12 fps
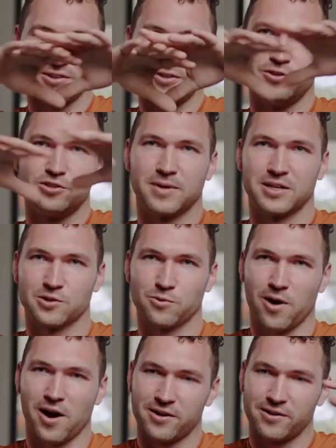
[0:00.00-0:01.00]
huge amounts of
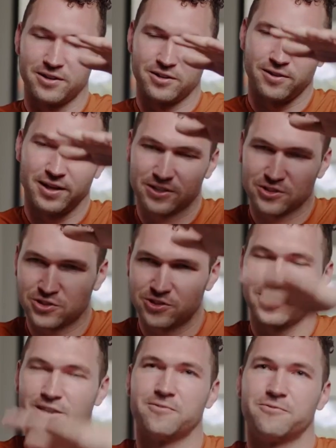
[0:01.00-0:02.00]
water and you like
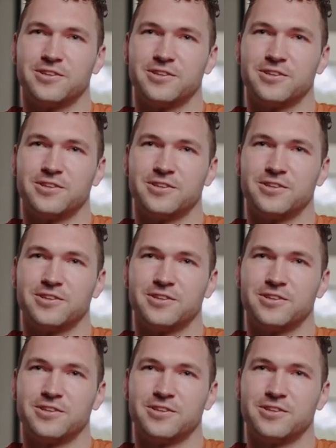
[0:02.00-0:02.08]
shove